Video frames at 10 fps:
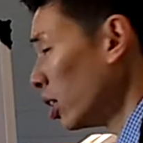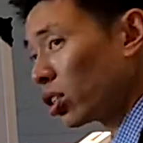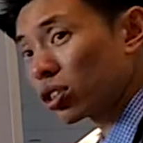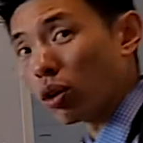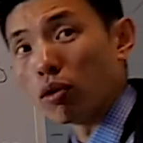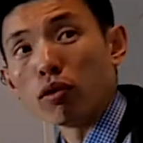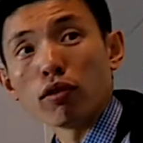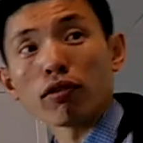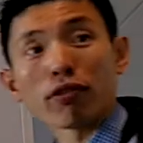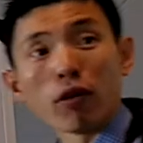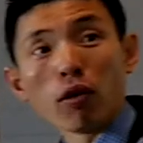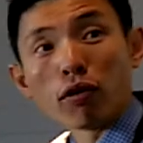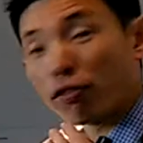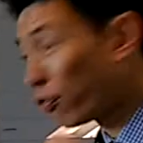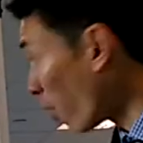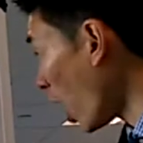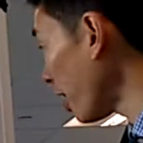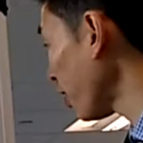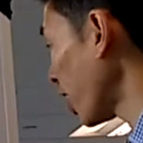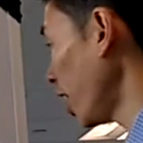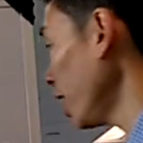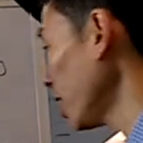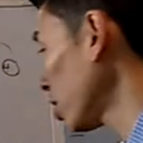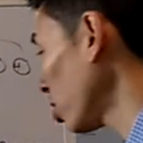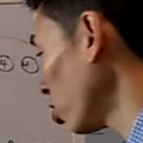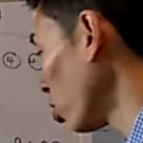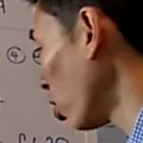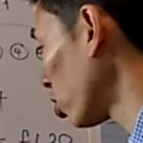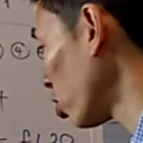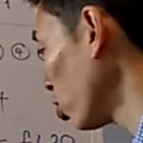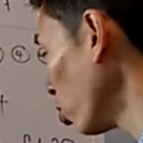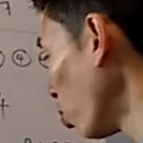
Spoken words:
So for 5 cakes, you've got to do